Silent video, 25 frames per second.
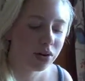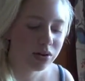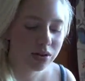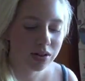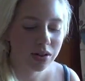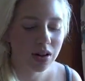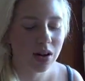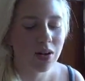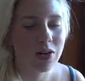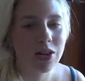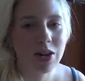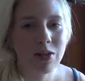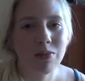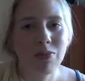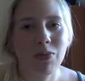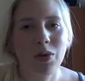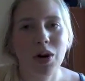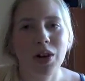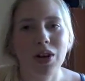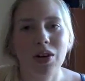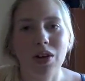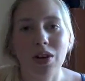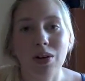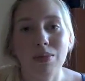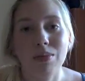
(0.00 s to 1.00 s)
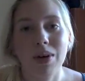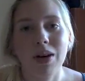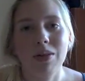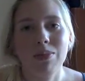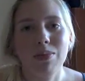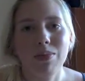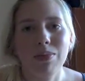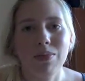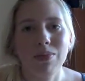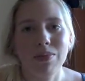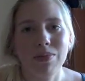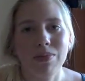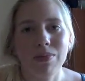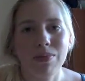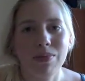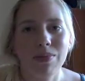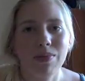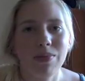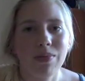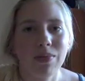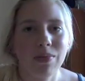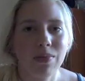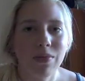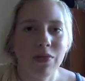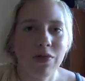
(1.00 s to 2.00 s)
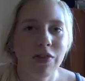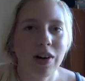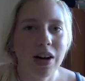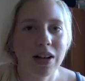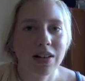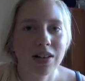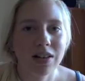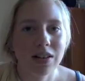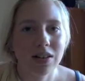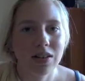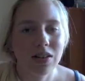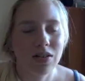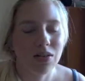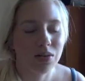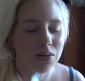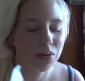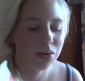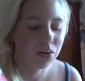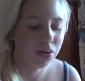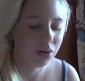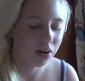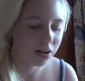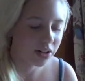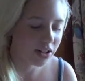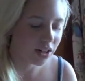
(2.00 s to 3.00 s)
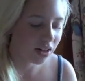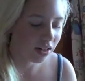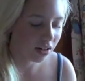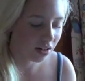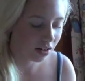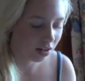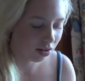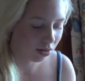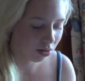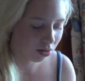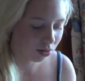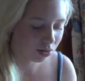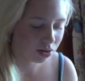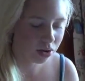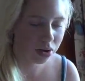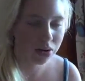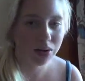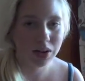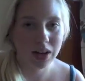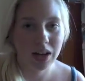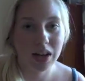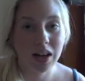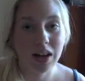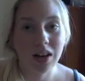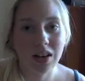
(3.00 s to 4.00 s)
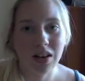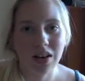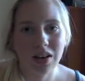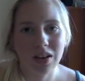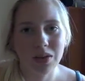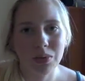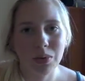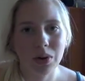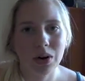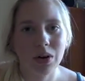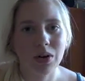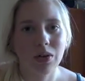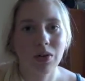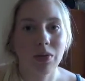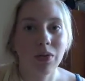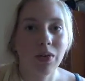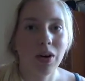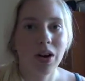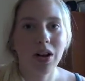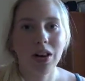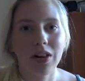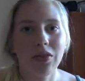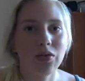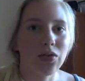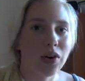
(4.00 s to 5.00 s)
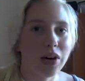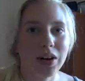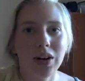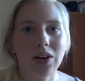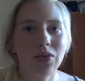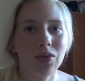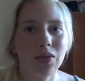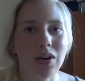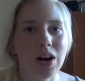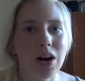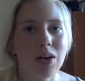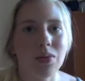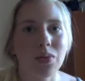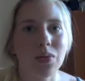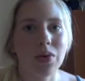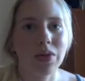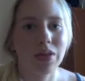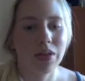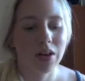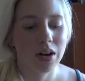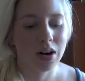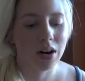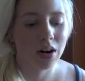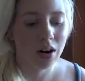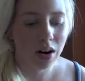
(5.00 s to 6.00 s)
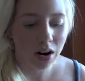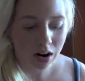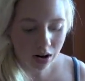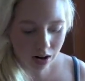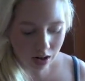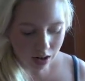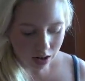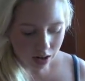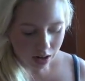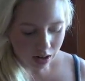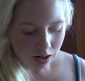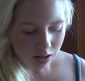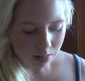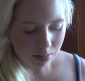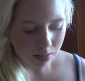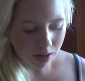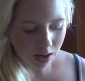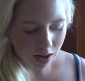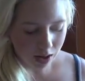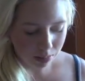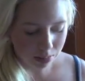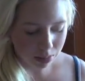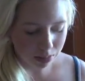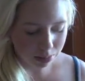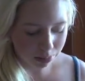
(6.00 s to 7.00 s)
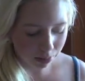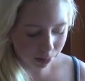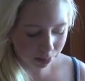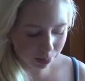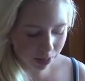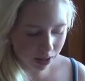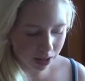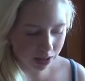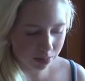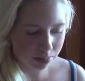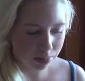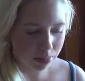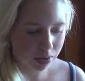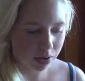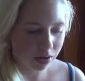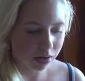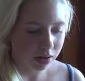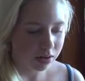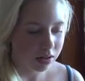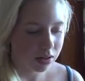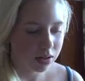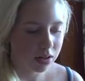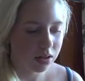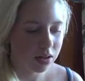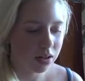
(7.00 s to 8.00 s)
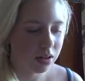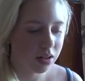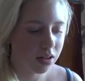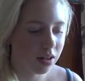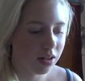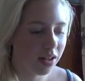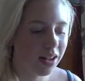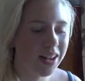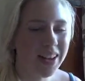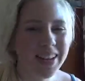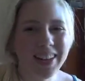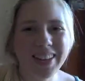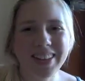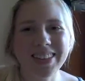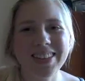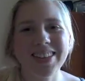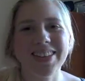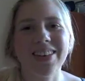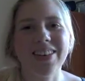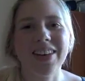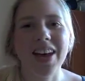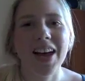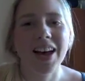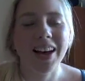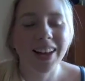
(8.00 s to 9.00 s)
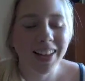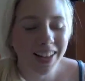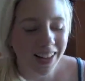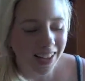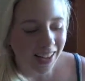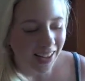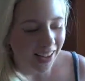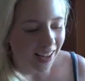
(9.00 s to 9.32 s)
first saw them when all my friends who took econ were running around with their IB prepared books. So yeah,